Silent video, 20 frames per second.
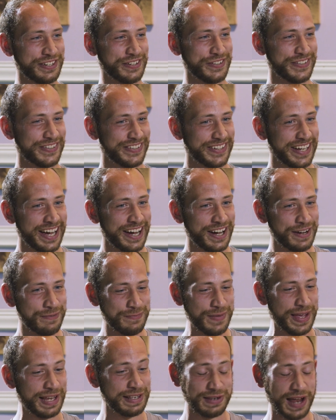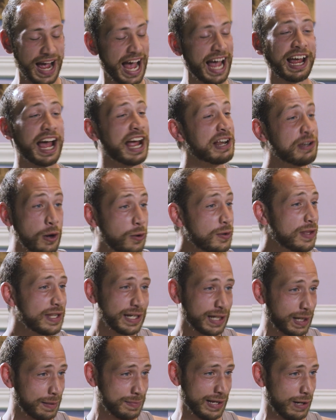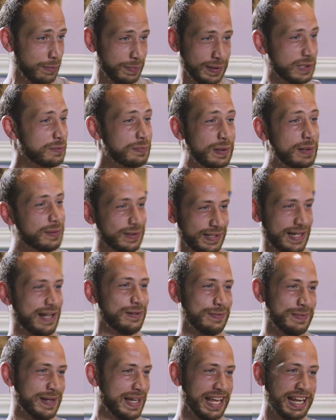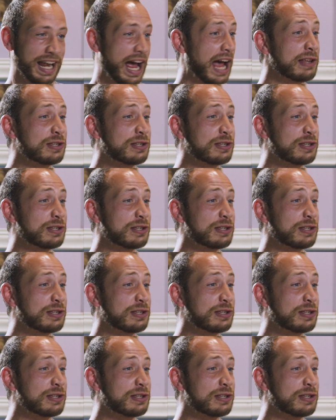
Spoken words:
Thank you. I know that it comes out because people tell me,